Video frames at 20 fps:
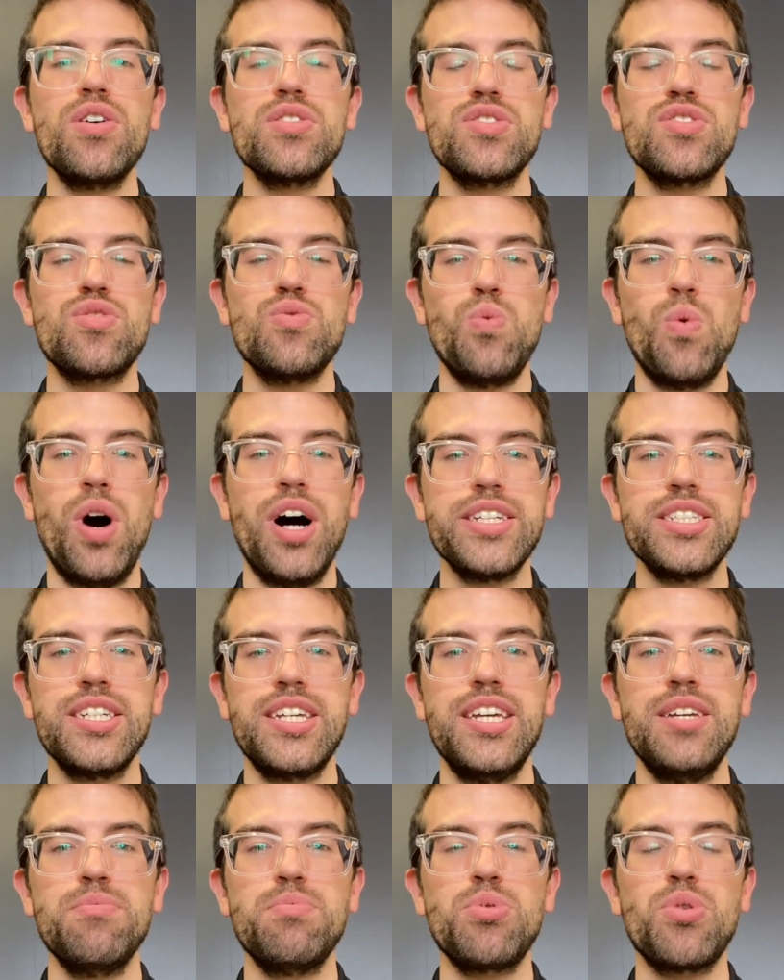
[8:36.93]
just watching
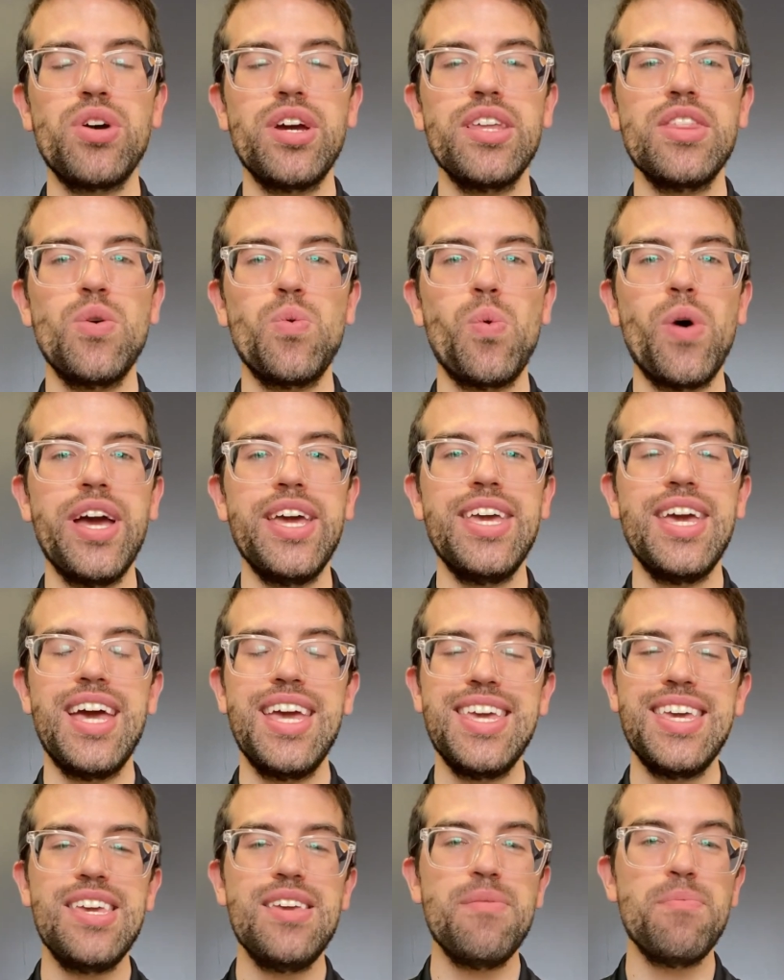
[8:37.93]
him play, the way
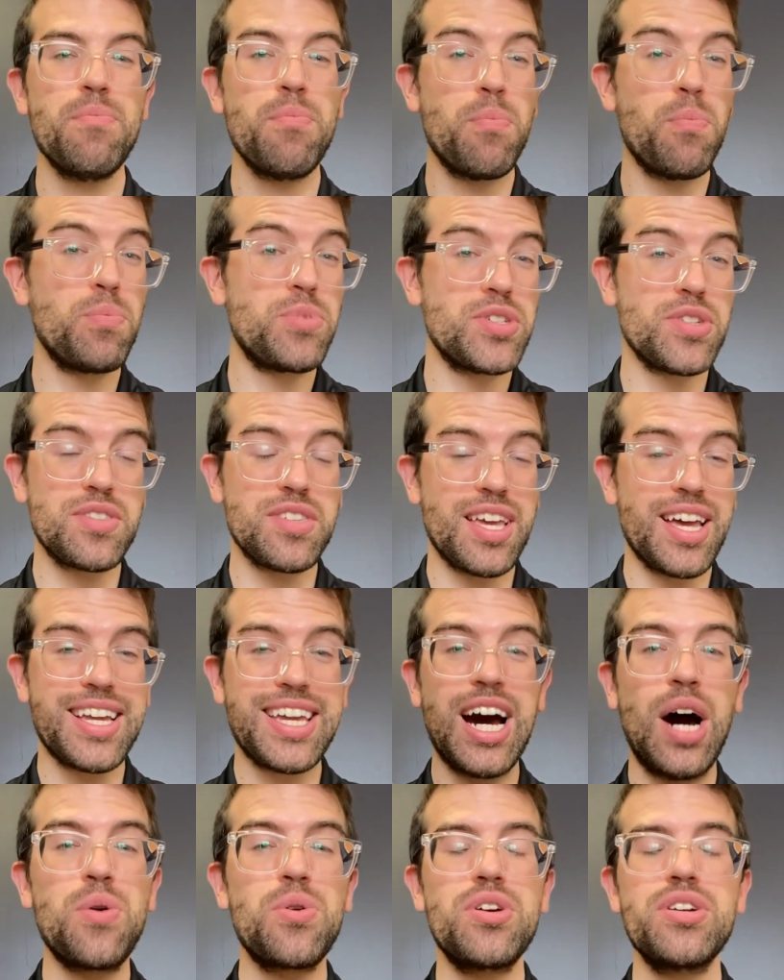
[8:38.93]
he just
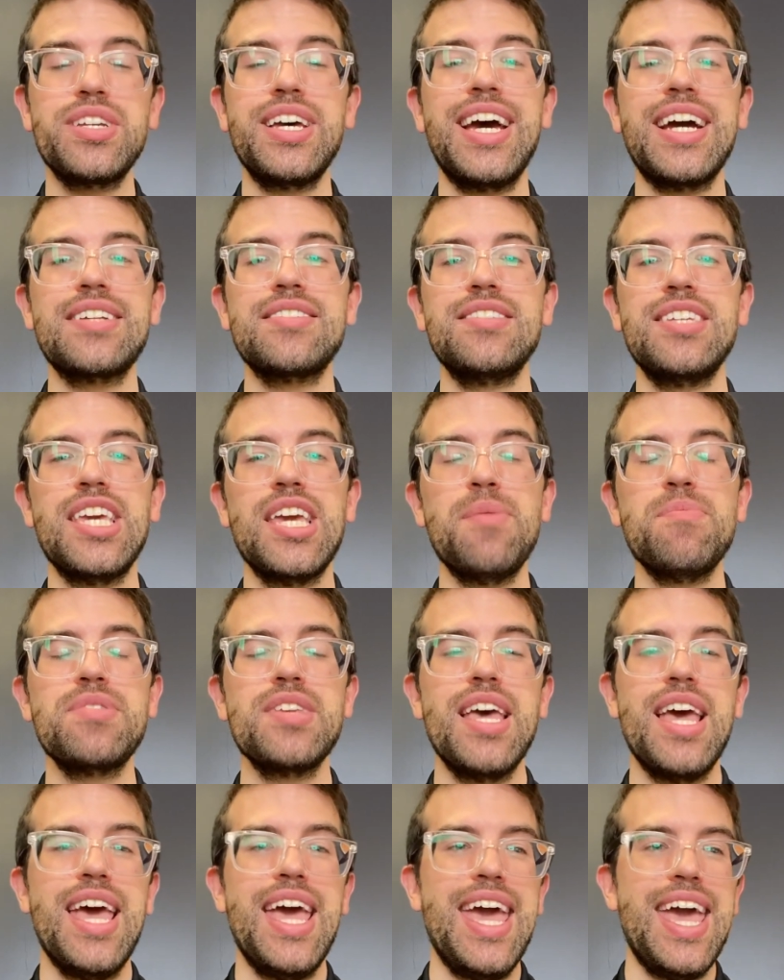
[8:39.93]
counterattacks teams
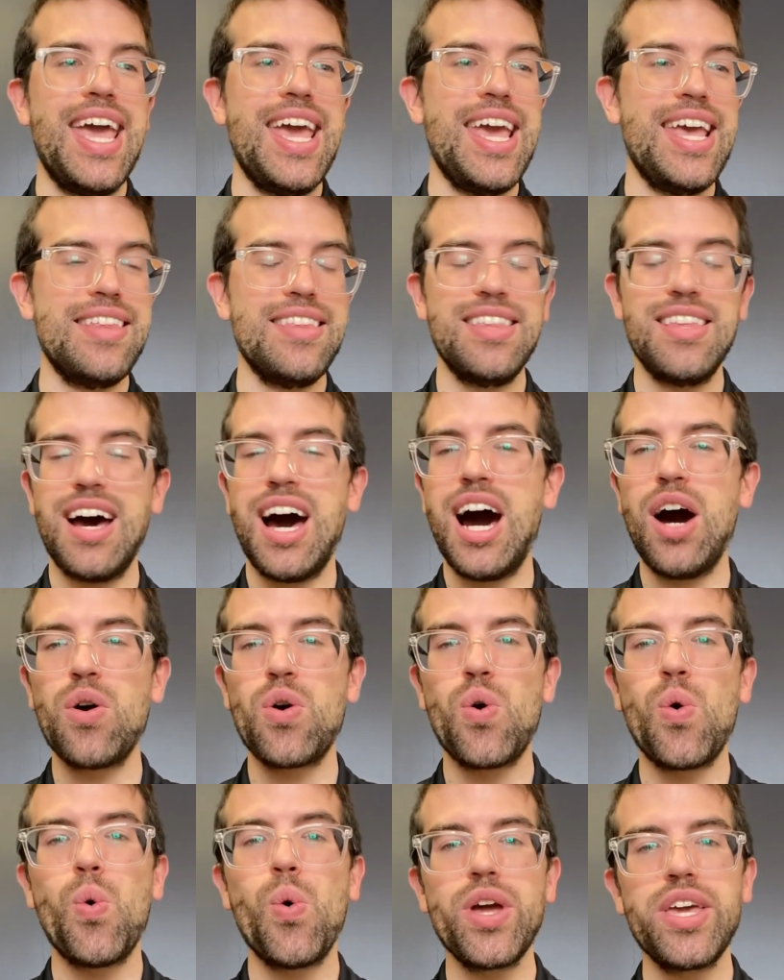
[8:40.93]
and how
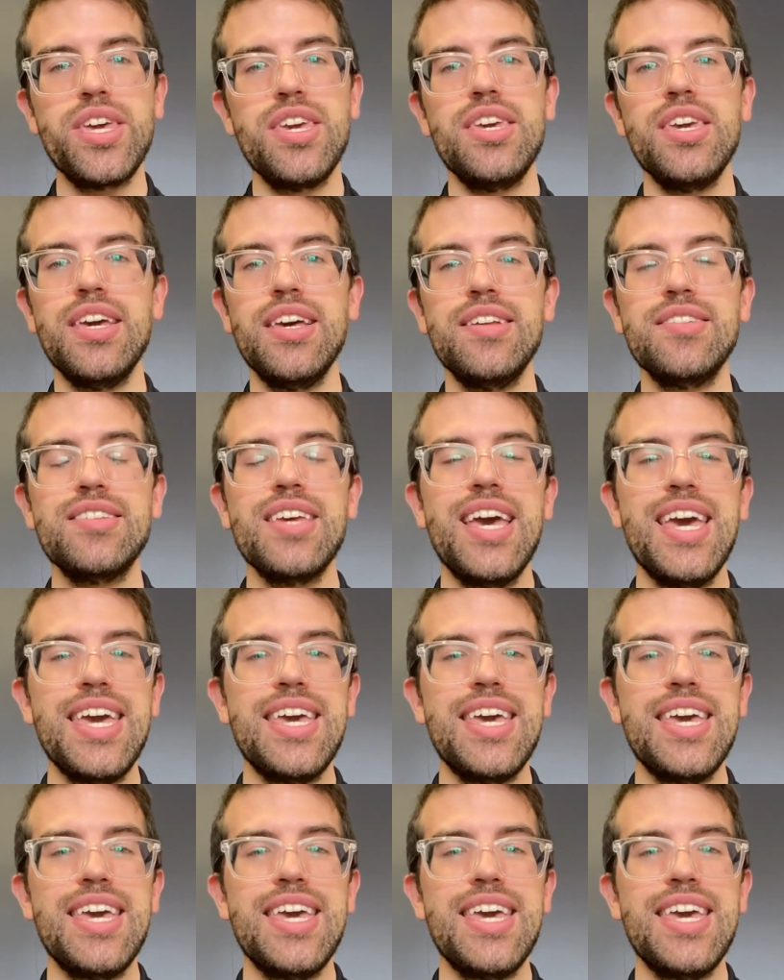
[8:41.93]
quick he is,